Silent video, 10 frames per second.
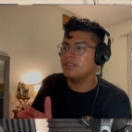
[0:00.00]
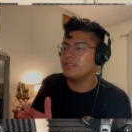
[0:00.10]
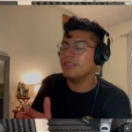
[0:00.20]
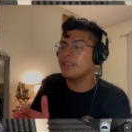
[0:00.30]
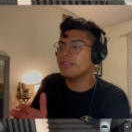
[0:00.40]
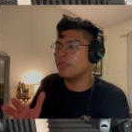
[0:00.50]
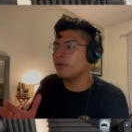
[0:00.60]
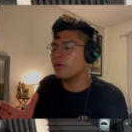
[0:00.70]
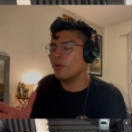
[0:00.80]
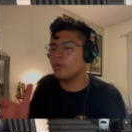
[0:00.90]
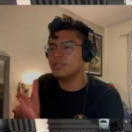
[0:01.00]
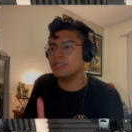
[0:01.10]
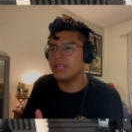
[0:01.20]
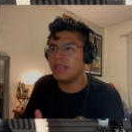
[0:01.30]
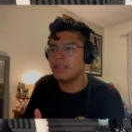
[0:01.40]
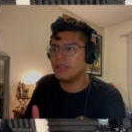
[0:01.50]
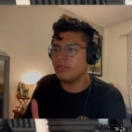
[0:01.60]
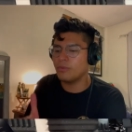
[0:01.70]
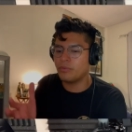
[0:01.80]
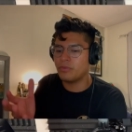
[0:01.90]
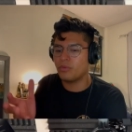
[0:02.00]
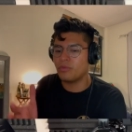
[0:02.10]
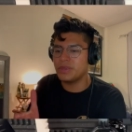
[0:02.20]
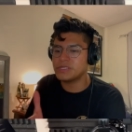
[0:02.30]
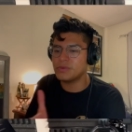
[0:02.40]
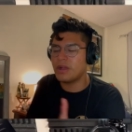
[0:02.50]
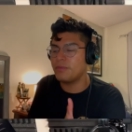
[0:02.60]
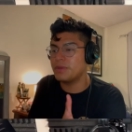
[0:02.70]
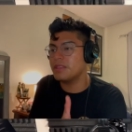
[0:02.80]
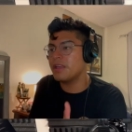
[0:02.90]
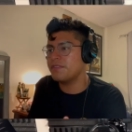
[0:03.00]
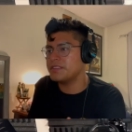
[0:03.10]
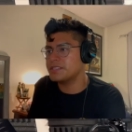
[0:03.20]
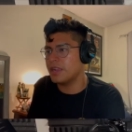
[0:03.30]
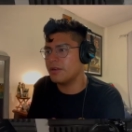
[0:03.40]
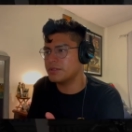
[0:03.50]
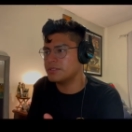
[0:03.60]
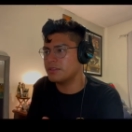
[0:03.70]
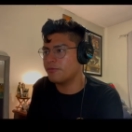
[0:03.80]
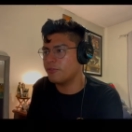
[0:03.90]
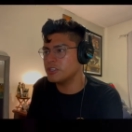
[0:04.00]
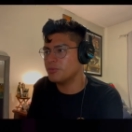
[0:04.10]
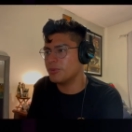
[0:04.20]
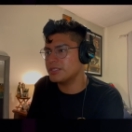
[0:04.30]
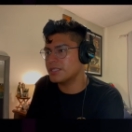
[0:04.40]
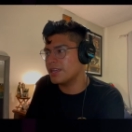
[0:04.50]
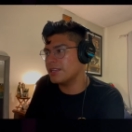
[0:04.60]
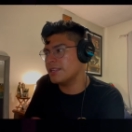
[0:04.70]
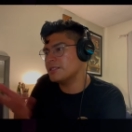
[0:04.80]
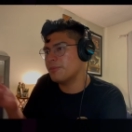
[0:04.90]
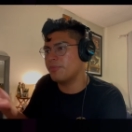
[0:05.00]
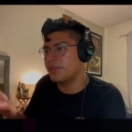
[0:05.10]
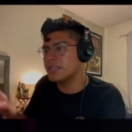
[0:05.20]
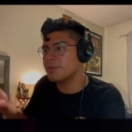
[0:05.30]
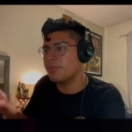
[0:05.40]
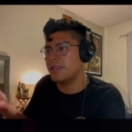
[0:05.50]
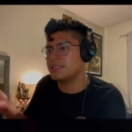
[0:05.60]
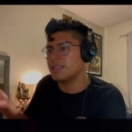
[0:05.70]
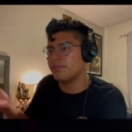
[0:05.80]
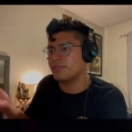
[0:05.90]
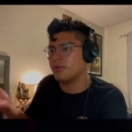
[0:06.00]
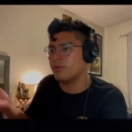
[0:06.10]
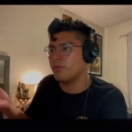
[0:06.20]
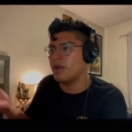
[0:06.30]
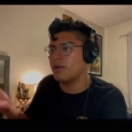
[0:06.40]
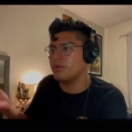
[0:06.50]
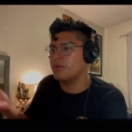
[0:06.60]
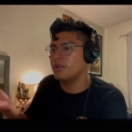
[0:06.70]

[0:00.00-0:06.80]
like their originality, the reason why we love these characters in the first place, kind of dissipates after a while.